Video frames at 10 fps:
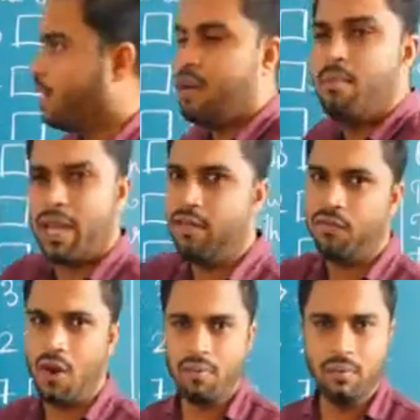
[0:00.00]
in my
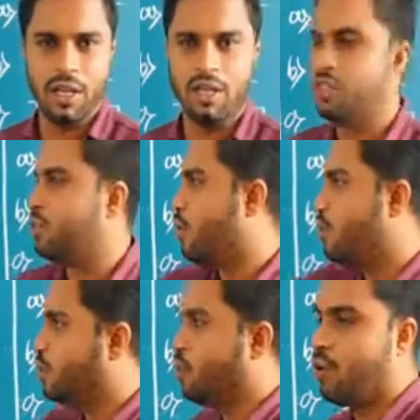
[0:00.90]
form. It is
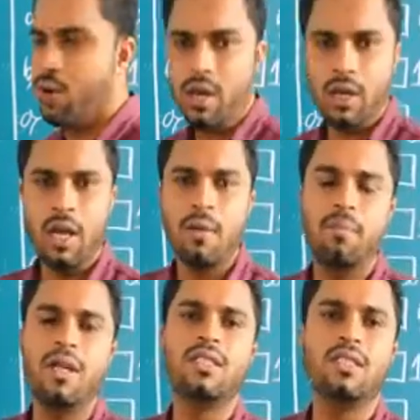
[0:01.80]
not so good.
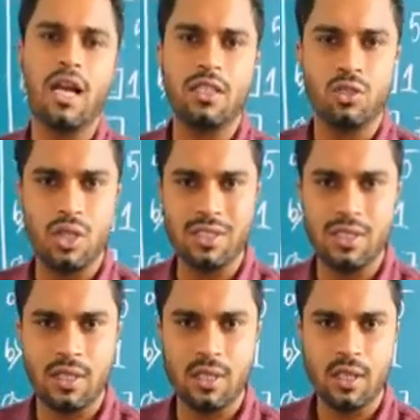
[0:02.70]
Please
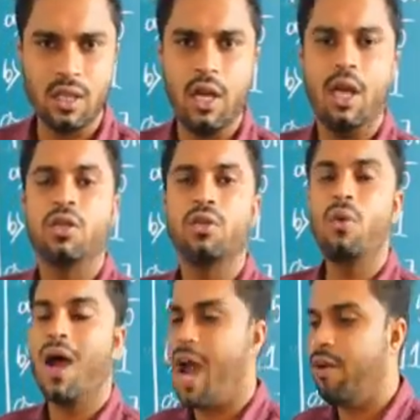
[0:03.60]
adjust. You
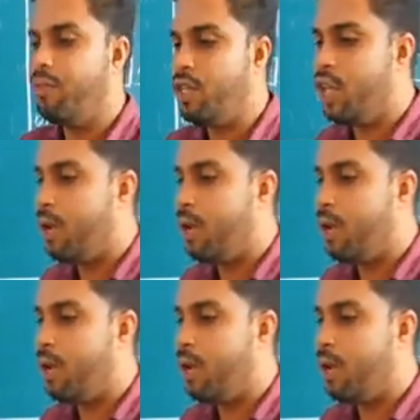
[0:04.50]
have in your